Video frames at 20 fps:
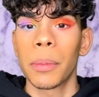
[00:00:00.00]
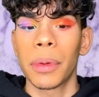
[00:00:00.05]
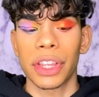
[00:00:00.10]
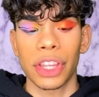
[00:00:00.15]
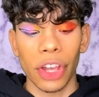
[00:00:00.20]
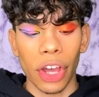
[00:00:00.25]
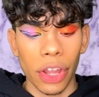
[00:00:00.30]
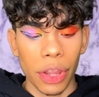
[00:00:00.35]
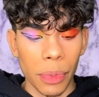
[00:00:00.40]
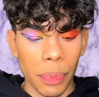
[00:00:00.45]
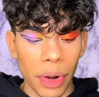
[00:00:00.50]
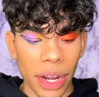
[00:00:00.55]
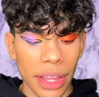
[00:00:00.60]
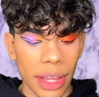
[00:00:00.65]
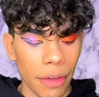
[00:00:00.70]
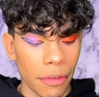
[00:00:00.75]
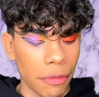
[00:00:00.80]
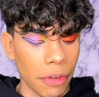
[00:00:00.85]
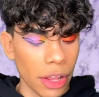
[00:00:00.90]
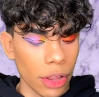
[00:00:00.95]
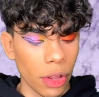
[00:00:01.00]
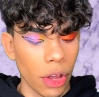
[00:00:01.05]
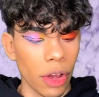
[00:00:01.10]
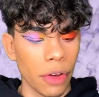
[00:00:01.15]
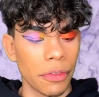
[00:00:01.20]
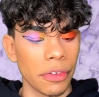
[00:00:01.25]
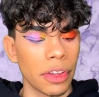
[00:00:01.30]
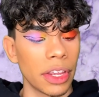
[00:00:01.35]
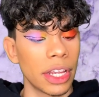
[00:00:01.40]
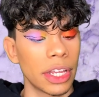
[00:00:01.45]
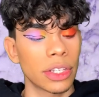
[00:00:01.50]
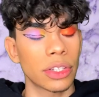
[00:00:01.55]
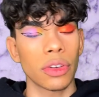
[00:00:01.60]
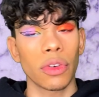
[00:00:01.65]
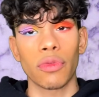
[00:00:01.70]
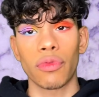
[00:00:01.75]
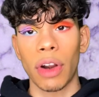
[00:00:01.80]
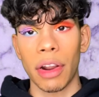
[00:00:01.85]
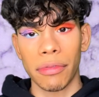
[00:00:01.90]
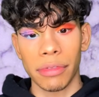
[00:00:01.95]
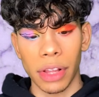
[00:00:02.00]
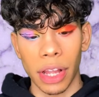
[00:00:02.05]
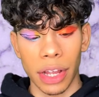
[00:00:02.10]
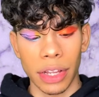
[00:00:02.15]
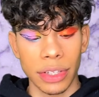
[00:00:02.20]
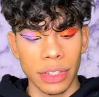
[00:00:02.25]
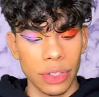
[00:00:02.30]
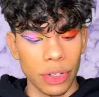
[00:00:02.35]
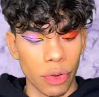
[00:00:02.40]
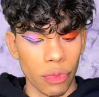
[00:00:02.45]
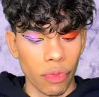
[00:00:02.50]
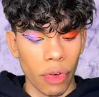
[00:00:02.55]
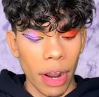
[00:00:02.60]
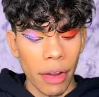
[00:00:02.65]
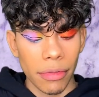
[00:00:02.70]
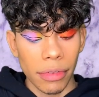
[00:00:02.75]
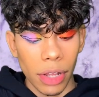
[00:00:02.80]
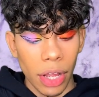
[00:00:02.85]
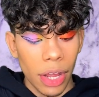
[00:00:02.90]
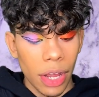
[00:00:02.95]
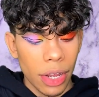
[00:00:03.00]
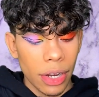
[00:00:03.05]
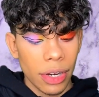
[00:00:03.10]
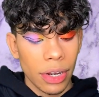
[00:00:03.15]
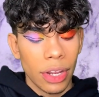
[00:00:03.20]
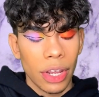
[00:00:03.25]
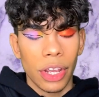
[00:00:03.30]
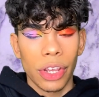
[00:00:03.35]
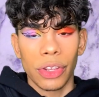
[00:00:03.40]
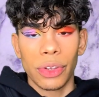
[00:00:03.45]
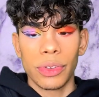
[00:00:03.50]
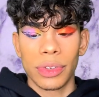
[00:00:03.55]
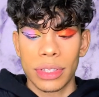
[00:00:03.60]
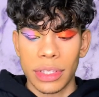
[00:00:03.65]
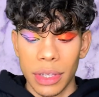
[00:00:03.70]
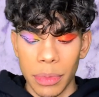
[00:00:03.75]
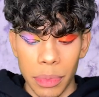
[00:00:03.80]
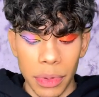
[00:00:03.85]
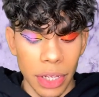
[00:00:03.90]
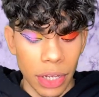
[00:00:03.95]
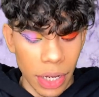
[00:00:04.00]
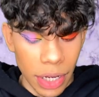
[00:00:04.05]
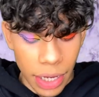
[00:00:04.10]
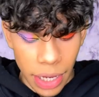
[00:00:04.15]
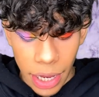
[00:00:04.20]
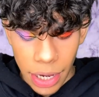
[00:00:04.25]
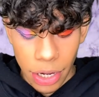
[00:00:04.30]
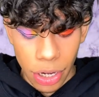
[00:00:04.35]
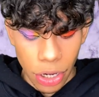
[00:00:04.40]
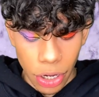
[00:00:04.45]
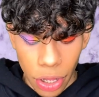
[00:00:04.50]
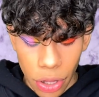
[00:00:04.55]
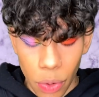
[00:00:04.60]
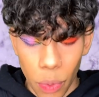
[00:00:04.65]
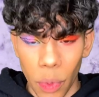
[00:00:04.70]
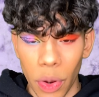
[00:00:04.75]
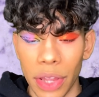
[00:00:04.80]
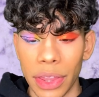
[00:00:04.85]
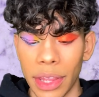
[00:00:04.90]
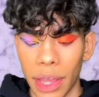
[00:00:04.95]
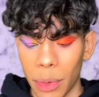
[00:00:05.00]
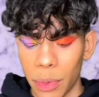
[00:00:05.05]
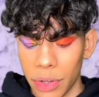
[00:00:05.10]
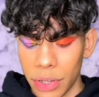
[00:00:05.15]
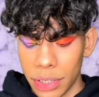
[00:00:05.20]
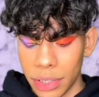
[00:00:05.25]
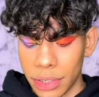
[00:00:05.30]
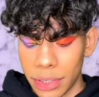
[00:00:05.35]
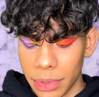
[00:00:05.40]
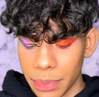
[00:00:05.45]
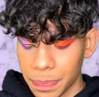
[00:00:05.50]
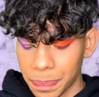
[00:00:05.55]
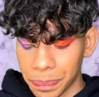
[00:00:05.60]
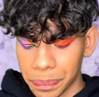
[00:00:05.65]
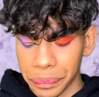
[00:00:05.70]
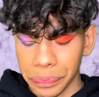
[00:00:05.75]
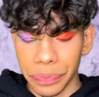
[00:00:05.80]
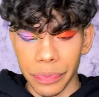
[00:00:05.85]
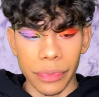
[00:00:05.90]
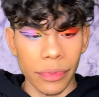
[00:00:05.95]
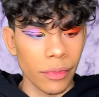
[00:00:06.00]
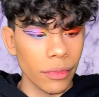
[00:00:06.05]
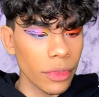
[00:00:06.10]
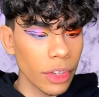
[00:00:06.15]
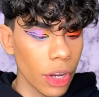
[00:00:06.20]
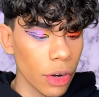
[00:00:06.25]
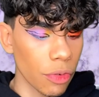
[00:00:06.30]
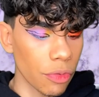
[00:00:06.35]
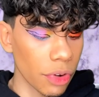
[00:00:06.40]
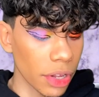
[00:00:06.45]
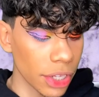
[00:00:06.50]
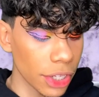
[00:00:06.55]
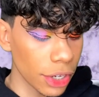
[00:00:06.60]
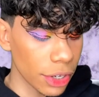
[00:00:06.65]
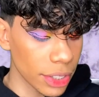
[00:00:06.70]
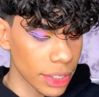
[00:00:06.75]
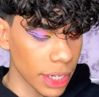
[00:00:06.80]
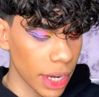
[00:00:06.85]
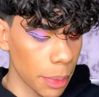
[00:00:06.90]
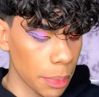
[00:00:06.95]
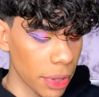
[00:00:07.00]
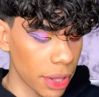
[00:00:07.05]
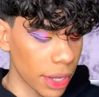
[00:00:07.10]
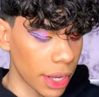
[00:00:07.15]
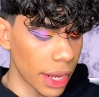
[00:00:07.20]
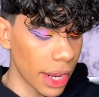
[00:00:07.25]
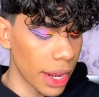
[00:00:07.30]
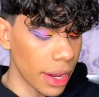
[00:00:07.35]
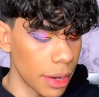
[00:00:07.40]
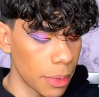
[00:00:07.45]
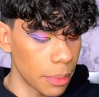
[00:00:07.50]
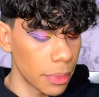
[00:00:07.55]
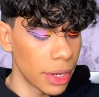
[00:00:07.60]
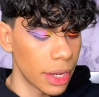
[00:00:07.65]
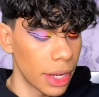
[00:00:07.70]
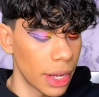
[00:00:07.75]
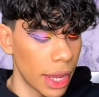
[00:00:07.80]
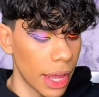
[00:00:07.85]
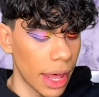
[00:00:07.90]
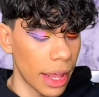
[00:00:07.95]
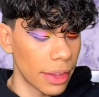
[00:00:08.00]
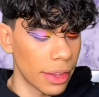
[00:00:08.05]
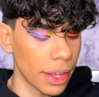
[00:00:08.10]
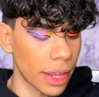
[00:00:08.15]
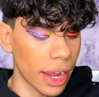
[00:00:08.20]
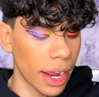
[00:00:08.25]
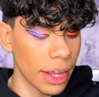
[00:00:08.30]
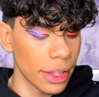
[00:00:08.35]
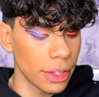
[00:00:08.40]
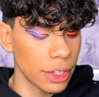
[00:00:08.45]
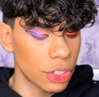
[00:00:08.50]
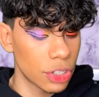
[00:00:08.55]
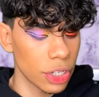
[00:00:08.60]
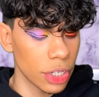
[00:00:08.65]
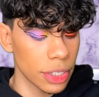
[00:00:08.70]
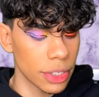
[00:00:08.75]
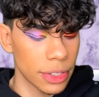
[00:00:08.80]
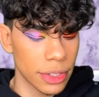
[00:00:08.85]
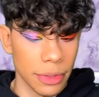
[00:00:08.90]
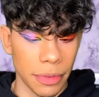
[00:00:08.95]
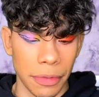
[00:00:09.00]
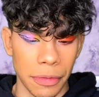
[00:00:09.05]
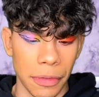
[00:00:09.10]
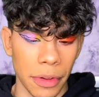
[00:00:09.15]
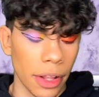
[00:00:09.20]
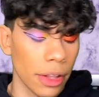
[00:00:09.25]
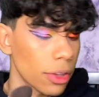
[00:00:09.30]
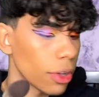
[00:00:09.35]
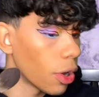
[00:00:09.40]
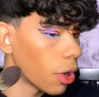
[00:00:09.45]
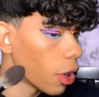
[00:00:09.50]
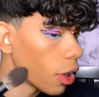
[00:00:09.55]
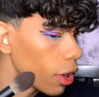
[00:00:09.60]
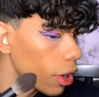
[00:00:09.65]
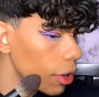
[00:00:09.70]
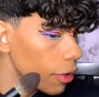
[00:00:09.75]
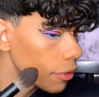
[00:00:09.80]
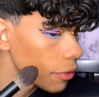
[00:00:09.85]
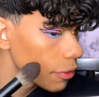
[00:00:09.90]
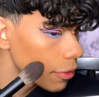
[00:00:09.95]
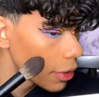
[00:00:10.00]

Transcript: The other brand that fell off is Revlon. So Revlon used to be, again, another one that was really on top of the game, and they kind of just fell off.